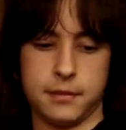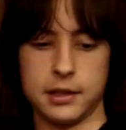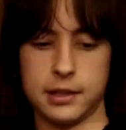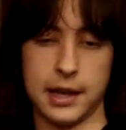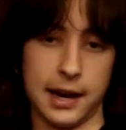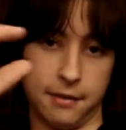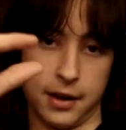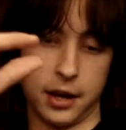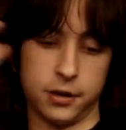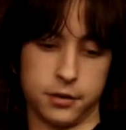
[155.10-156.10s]
Slight
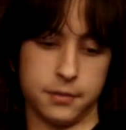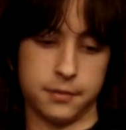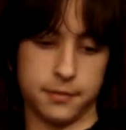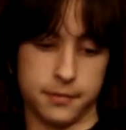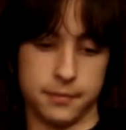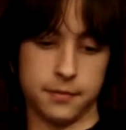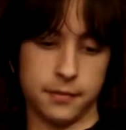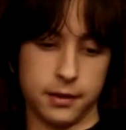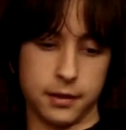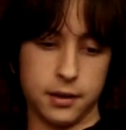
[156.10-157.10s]
advantage.
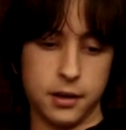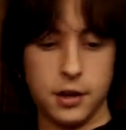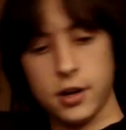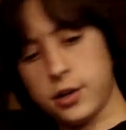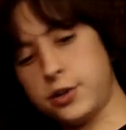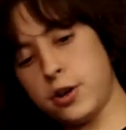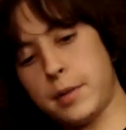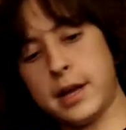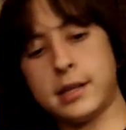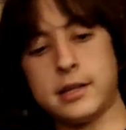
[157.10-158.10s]

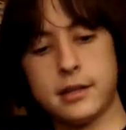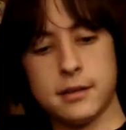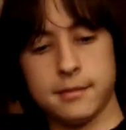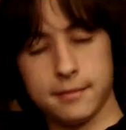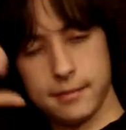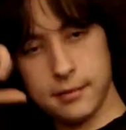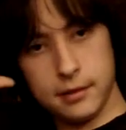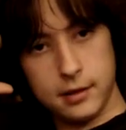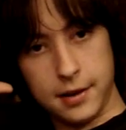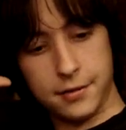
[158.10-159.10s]
Germans,
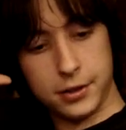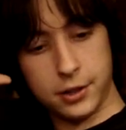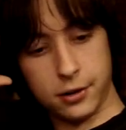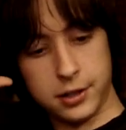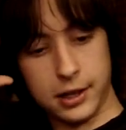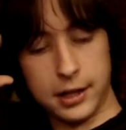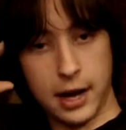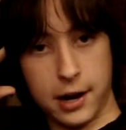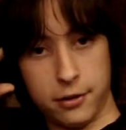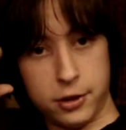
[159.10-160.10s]
if you seriously did
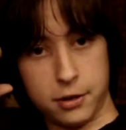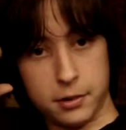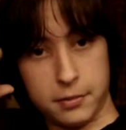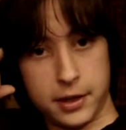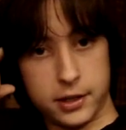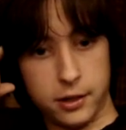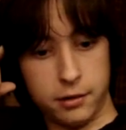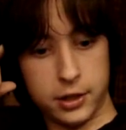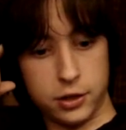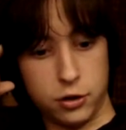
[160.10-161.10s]
not know the Germans' best
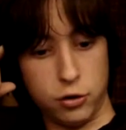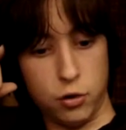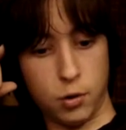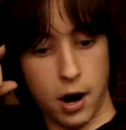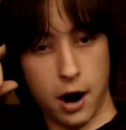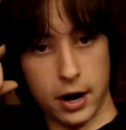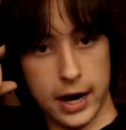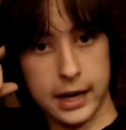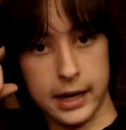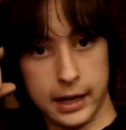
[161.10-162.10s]
units, you are
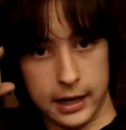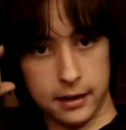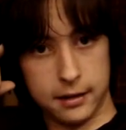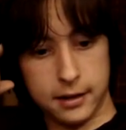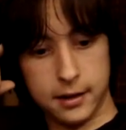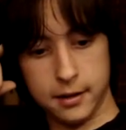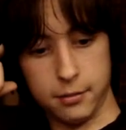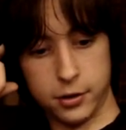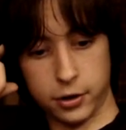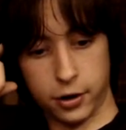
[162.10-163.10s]
an idiot.
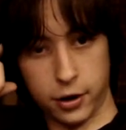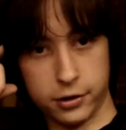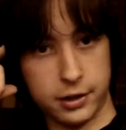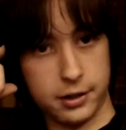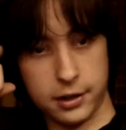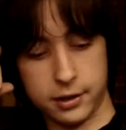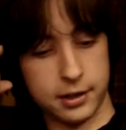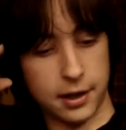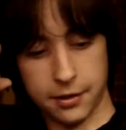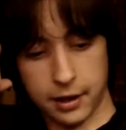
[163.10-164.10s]
Berserkers. There's
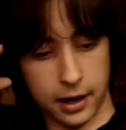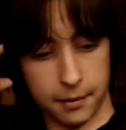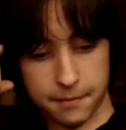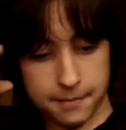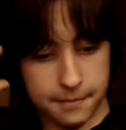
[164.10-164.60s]
nothing like them.